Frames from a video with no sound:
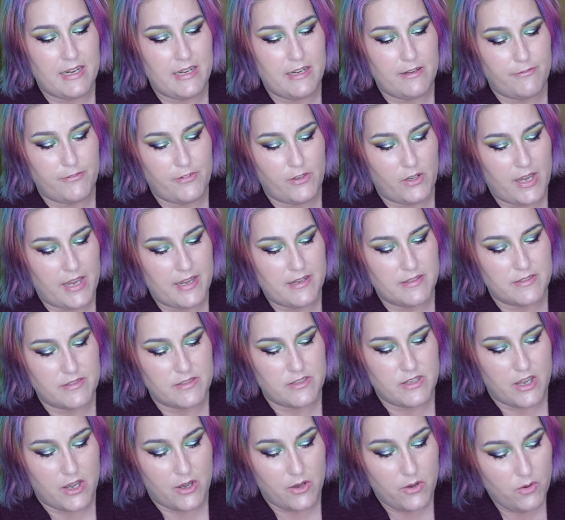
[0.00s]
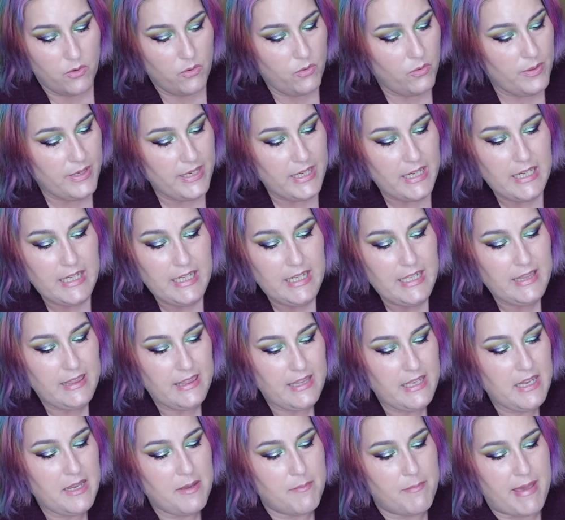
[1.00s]
And if you guys know
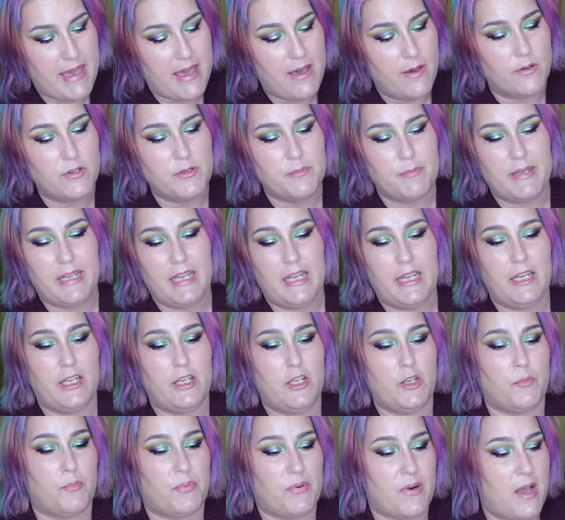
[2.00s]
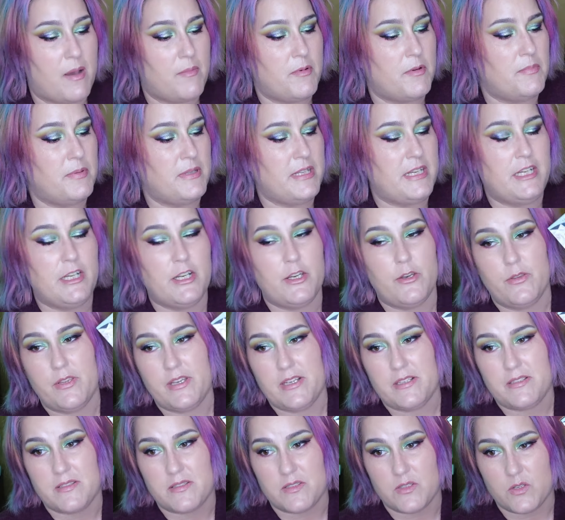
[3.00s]
anything about me, you probably know
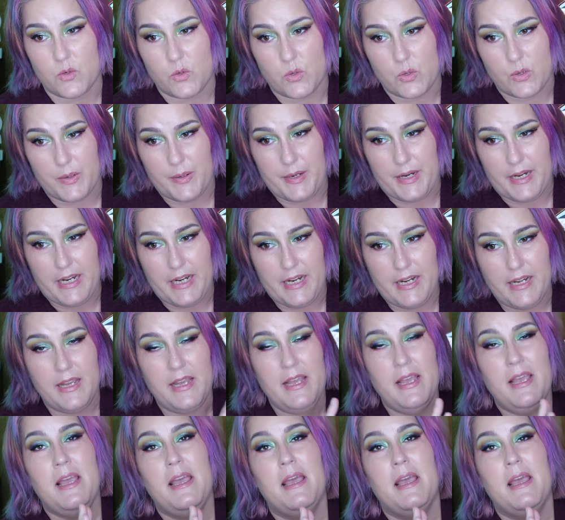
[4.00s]
this story.